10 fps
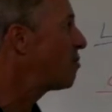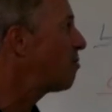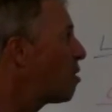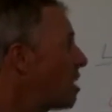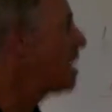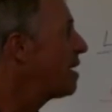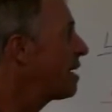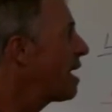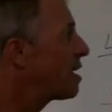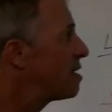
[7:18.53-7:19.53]
some
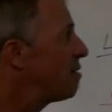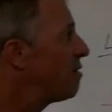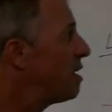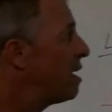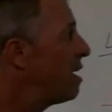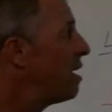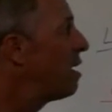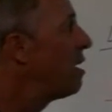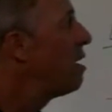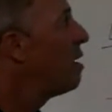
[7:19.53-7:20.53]
volcanic activity.
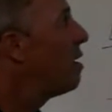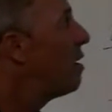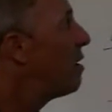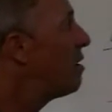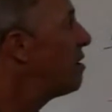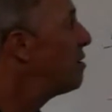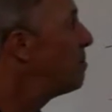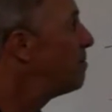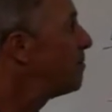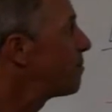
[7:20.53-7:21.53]

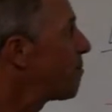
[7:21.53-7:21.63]
Um,